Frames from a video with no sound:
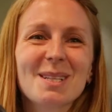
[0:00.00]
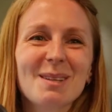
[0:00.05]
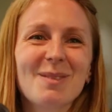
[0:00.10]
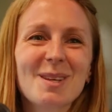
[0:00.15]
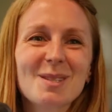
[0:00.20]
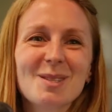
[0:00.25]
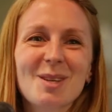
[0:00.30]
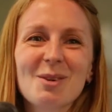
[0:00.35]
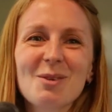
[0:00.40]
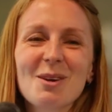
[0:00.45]
of
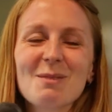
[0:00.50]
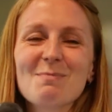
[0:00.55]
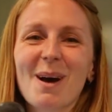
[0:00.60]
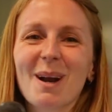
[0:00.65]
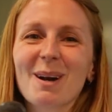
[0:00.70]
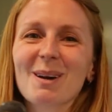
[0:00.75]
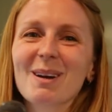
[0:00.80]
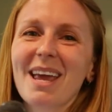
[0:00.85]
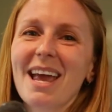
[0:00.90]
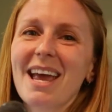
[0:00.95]
this gooey
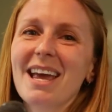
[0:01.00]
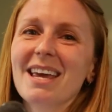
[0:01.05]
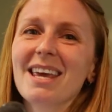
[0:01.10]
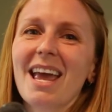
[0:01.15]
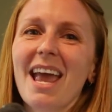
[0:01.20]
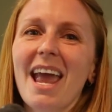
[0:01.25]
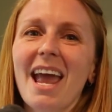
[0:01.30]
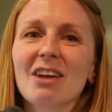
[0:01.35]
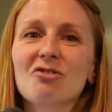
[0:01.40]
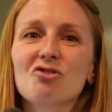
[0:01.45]
butter cake
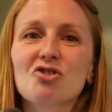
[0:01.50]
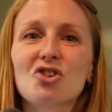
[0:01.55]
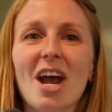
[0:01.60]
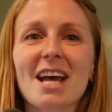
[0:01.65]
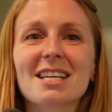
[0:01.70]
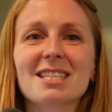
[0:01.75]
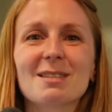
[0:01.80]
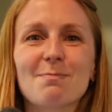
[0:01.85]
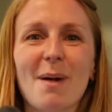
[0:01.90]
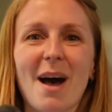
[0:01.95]
and
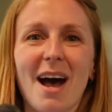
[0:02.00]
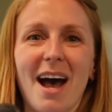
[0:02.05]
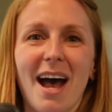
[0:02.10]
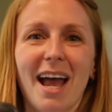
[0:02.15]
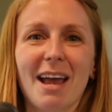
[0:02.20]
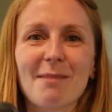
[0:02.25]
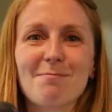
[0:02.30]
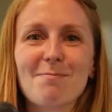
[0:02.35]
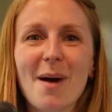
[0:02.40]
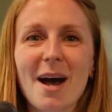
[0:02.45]
chess
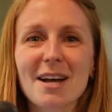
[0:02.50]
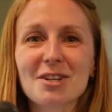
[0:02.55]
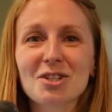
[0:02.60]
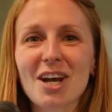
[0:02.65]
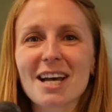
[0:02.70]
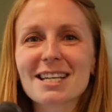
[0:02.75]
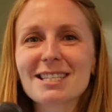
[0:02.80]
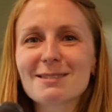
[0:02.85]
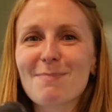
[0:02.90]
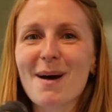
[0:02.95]
pie. P
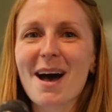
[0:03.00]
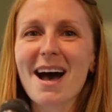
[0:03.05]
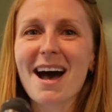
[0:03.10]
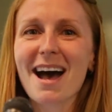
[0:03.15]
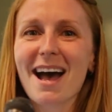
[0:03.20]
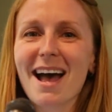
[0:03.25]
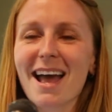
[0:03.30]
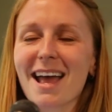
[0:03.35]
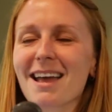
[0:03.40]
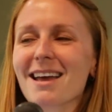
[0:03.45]
chess
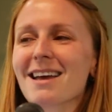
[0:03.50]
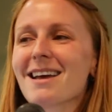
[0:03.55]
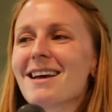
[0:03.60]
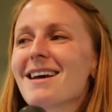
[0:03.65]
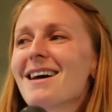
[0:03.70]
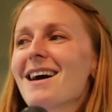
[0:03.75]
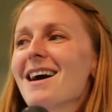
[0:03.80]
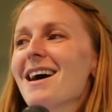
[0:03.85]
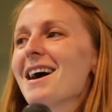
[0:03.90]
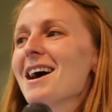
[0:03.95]
pie
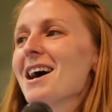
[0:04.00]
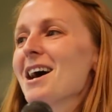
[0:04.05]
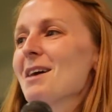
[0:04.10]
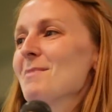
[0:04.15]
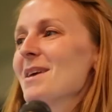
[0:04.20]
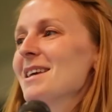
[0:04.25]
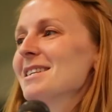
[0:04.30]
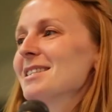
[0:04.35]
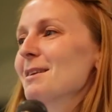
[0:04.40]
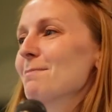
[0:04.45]
um,
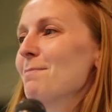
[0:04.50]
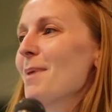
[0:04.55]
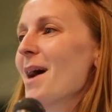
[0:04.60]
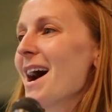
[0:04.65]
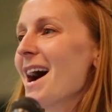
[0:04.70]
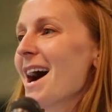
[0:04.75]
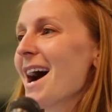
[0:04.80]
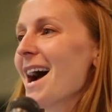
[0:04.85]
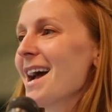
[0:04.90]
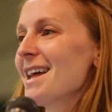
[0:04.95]
is the
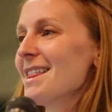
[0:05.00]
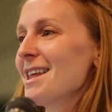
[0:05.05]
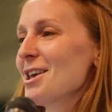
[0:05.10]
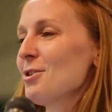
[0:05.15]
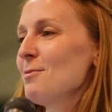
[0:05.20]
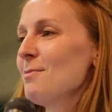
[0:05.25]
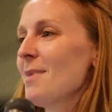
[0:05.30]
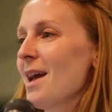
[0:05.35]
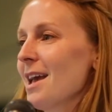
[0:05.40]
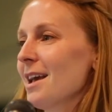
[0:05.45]
pie that
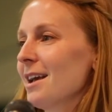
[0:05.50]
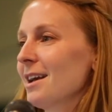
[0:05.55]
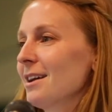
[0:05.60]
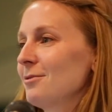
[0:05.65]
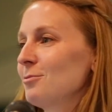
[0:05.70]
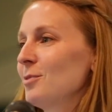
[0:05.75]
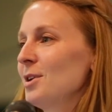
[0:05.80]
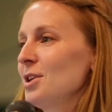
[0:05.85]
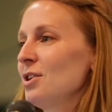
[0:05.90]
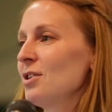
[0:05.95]
you make
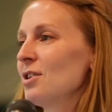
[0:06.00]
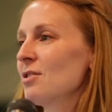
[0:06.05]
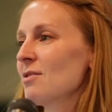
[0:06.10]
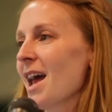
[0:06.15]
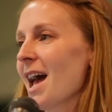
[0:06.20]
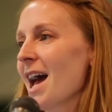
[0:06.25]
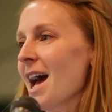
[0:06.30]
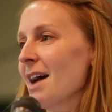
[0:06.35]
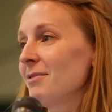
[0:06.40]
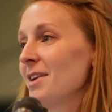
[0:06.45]
when you don't
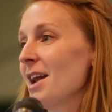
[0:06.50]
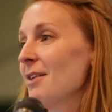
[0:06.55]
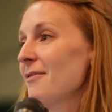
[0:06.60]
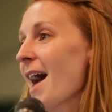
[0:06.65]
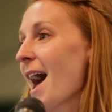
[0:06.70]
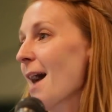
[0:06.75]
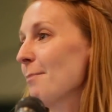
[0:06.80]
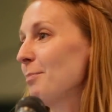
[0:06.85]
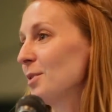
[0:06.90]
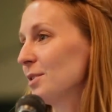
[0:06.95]
have enough
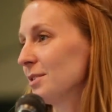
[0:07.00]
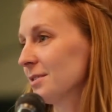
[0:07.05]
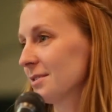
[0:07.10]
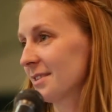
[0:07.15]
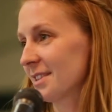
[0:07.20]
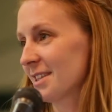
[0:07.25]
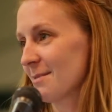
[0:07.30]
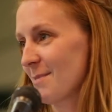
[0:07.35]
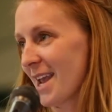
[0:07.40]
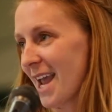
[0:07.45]

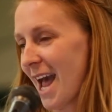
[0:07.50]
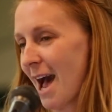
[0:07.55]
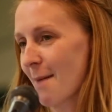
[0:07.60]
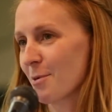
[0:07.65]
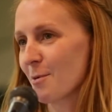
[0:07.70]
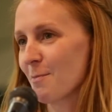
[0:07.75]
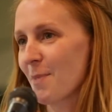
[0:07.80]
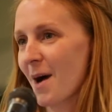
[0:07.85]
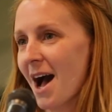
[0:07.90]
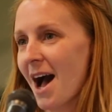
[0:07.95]
apples to make
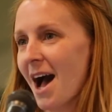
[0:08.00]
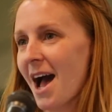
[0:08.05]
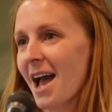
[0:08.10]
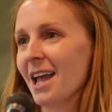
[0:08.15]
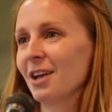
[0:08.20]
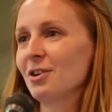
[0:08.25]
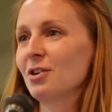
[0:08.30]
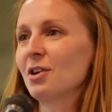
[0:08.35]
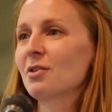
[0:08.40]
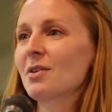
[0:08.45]
apple pie,
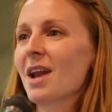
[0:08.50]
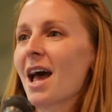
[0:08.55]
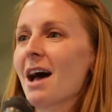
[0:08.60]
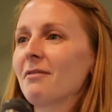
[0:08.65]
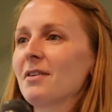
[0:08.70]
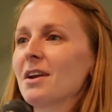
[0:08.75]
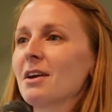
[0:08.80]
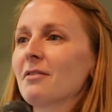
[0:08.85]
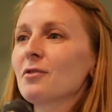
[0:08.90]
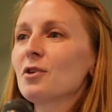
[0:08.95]
and you don't have
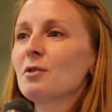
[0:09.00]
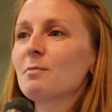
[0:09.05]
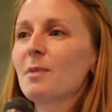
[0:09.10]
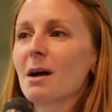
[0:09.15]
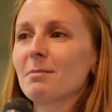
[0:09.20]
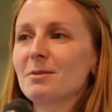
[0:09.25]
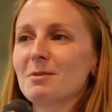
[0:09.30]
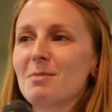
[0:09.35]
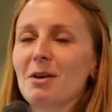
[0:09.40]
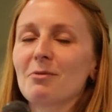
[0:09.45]
enough
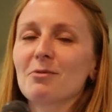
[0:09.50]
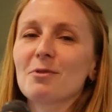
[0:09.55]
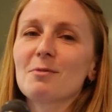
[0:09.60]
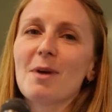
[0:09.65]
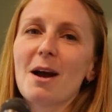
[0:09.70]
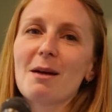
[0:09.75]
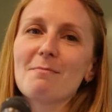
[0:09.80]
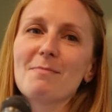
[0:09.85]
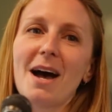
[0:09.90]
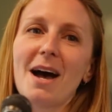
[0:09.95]
rhubarb to make rhubarb